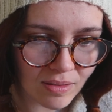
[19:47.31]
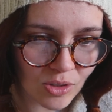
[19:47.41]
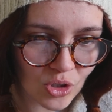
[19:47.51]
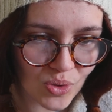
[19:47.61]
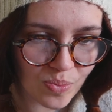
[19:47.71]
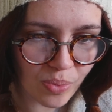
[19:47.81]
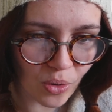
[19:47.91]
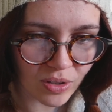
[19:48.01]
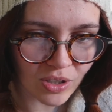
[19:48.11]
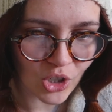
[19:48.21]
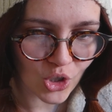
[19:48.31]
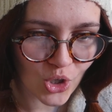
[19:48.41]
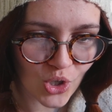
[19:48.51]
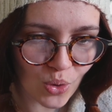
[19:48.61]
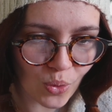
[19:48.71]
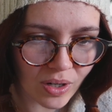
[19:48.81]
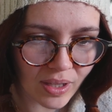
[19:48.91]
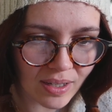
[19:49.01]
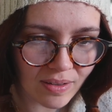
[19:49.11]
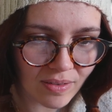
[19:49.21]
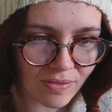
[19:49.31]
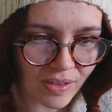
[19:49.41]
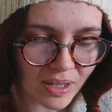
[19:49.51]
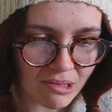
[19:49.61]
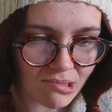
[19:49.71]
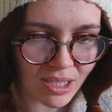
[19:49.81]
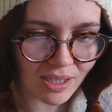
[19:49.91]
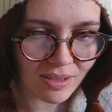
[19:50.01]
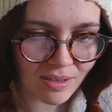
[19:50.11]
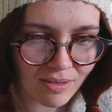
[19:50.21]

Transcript: sport-ish or like fingering.